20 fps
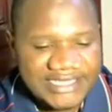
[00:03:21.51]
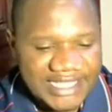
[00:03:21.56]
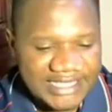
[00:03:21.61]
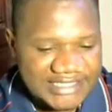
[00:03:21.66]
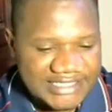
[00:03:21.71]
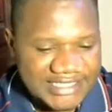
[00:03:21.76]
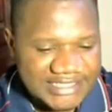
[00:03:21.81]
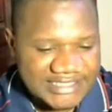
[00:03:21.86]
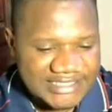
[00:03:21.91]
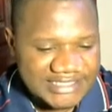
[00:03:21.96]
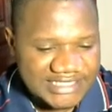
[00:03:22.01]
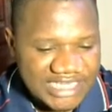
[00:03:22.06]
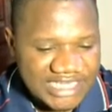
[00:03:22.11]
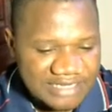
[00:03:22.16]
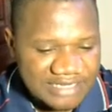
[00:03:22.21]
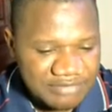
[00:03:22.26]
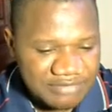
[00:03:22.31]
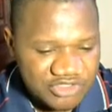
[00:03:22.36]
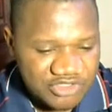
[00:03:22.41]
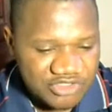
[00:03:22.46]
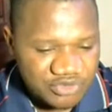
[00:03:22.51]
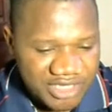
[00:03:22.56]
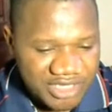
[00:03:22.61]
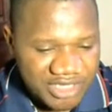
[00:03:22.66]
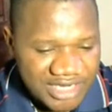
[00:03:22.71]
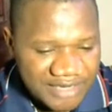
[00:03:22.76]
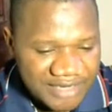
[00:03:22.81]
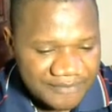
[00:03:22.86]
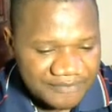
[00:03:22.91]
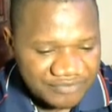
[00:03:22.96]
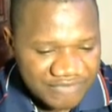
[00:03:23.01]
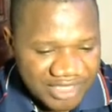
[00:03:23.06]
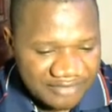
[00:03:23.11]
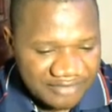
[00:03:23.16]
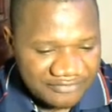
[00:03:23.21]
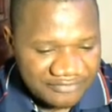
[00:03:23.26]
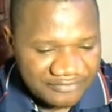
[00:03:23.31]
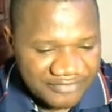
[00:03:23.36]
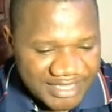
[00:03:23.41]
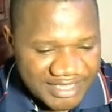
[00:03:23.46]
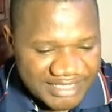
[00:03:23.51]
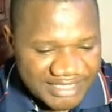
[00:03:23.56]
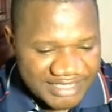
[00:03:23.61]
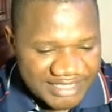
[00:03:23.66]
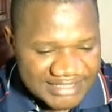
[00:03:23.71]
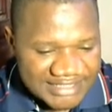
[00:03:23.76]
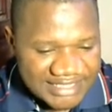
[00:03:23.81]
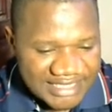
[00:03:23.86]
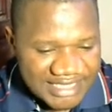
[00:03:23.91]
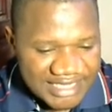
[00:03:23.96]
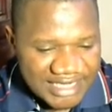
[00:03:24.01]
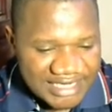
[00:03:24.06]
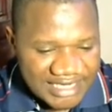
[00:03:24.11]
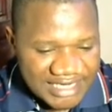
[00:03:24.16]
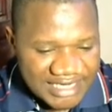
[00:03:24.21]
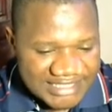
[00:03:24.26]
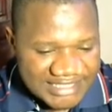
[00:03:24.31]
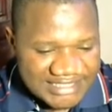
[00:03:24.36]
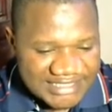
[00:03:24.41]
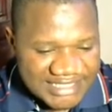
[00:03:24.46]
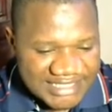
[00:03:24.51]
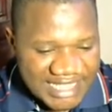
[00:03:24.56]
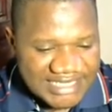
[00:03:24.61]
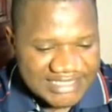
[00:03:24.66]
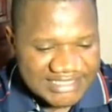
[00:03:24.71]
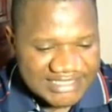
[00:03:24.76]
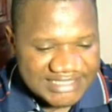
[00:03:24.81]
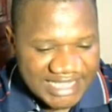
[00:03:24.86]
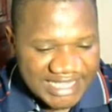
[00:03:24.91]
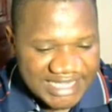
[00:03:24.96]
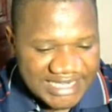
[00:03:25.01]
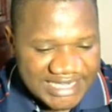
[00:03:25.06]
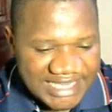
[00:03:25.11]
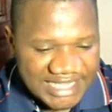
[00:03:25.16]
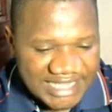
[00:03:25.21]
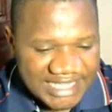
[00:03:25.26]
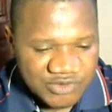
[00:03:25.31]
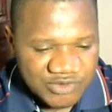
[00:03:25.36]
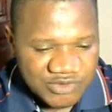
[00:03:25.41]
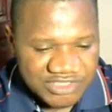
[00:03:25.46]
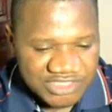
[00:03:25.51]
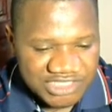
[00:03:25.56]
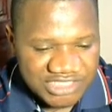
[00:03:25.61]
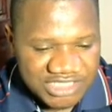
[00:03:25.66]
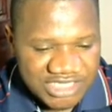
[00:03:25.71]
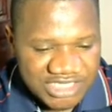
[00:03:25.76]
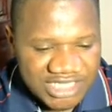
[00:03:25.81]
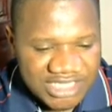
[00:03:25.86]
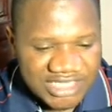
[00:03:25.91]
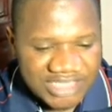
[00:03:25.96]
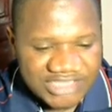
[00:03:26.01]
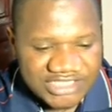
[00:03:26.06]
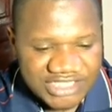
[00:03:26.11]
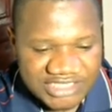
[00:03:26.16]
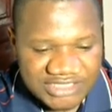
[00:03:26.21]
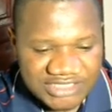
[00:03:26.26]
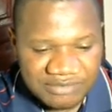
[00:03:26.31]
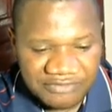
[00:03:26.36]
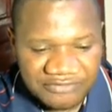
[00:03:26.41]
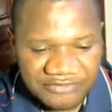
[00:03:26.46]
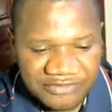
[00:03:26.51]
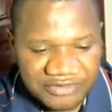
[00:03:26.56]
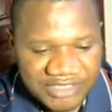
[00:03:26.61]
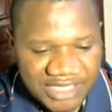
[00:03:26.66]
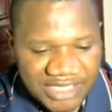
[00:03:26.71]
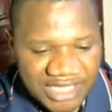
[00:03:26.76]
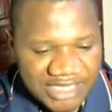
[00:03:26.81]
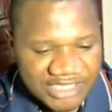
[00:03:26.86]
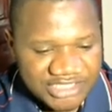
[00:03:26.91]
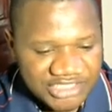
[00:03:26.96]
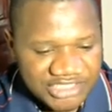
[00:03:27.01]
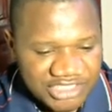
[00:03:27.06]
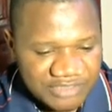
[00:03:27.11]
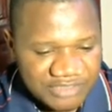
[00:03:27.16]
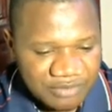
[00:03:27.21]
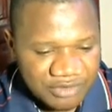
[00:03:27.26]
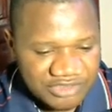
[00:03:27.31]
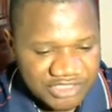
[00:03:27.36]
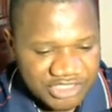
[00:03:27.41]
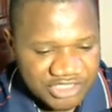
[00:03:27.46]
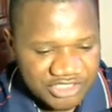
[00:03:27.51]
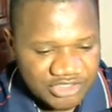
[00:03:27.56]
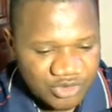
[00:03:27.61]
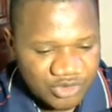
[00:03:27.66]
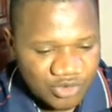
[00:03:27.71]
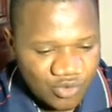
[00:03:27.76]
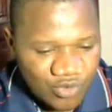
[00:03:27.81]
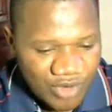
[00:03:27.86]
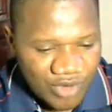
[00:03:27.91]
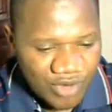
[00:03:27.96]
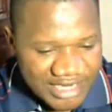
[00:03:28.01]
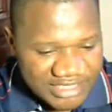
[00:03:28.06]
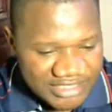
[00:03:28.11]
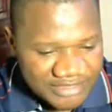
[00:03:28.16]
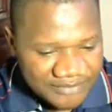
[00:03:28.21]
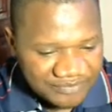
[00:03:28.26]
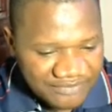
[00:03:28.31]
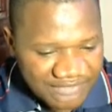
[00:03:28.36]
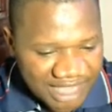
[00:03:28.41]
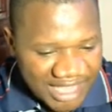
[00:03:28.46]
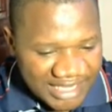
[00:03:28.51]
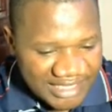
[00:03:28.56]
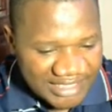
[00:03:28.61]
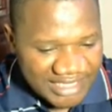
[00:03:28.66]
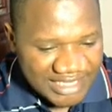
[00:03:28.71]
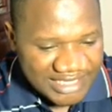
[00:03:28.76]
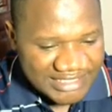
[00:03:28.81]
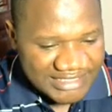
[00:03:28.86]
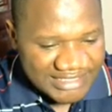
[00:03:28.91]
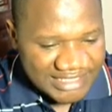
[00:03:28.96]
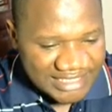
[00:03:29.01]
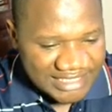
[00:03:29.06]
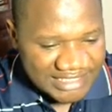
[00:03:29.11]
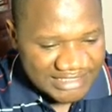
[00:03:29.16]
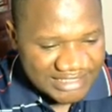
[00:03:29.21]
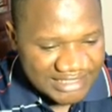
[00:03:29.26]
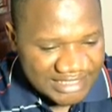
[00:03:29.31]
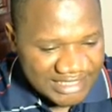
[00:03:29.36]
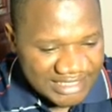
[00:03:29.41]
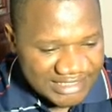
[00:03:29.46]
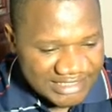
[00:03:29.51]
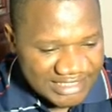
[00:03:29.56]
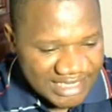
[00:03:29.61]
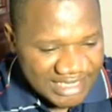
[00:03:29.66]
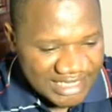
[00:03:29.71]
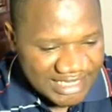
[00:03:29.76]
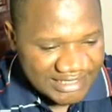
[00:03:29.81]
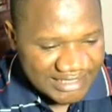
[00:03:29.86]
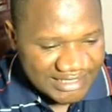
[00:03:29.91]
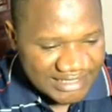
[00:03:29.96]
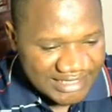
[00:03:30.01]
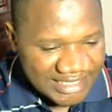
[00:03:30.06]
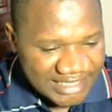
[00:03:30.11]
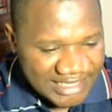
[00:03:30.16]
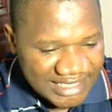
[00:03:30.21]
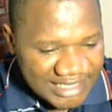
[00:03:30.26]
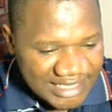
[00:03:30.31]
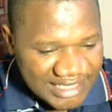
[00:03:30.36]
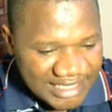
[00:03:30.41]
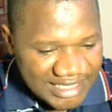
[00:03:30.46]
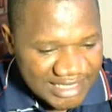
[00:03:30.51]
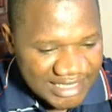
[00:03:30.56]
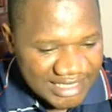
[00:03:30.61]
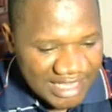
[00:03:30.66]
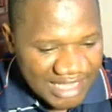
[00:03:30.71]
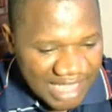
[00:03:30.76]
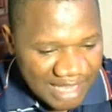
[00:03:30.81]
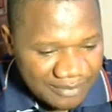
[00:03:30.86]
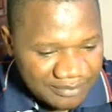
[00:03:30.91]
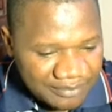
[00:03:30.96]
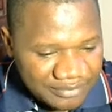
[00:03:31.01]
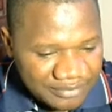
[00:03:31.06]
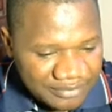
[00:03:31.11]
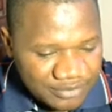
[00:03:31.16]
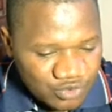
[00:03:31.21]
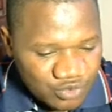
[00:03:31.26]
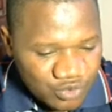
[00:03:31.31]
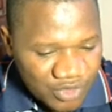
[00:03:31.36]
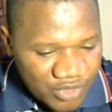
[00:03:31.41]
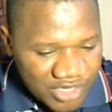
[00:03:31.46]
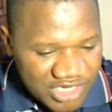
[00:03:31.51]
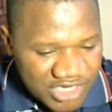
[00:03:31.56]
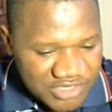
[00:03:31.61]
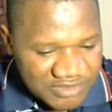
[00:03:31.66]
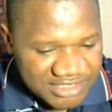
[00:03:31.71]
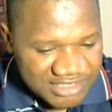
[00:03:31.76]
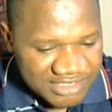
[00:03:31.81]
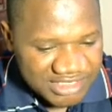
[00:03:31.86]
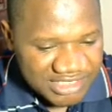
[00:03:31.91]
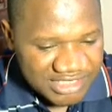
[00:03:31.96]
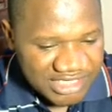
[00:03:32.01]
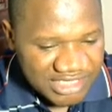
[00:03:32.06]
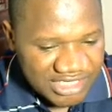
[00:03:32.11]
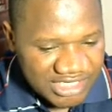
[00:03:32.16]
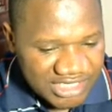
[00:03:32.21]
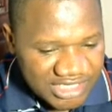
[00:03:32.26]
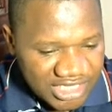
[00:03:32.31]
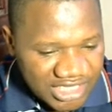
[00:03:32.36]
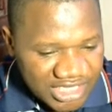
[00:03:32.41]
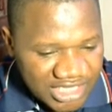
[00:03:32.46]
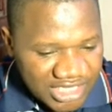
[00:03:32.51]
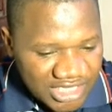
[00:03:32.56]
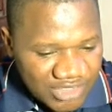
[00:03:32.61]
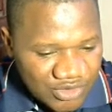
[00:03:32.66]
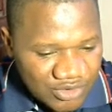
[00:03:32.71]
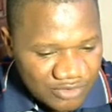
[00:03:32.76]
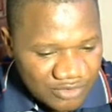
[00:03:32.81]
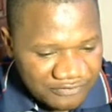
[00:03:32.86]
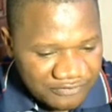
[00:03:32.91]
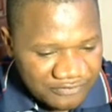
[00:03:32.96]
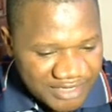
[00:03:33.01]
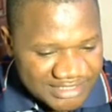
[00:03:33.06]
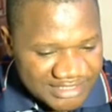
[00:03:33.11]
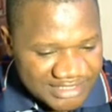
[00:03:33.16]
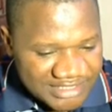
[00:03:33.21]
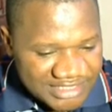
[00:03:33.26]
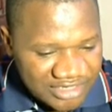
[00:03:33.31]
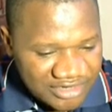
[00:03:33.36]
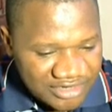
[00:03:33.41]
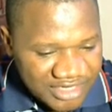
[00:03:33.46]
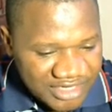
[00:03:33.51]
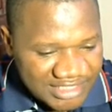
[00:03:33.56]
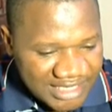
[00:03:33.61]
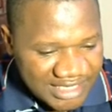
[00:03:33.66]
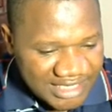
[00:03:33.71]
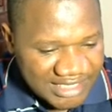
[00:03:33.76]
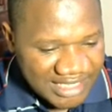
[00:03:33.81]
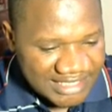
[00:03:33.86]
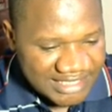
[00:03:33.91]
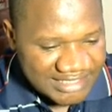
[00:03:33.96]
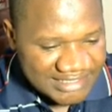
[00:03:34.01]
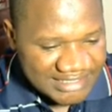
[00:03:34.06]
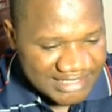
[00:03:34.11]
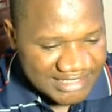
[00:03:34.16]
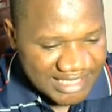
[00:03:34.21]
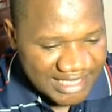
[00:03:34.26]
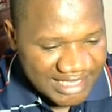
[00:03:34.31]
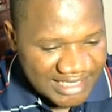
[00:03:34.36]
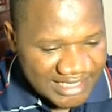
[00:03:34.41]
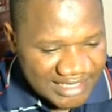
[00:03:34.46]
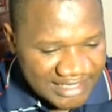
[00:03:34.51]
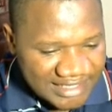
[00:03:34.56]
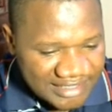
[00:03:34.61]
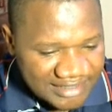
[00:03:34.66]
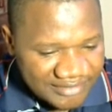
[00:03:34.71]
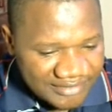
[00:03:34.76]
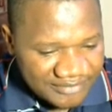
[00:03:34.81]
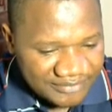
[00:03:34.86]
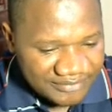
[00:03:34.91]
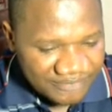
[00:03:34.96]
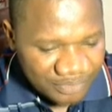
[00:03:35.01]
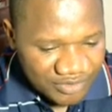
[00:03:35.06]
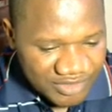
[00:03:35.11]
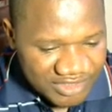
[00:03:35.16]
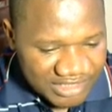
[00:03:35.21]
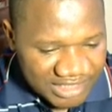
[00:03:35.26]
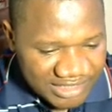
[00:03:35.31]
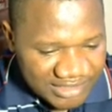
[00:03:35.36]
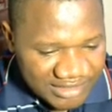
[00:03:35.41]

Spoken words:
that is in between the first less than sign that you see just before the sheet protection word, and then select the entire thing up to when you see your first greater than sign, which I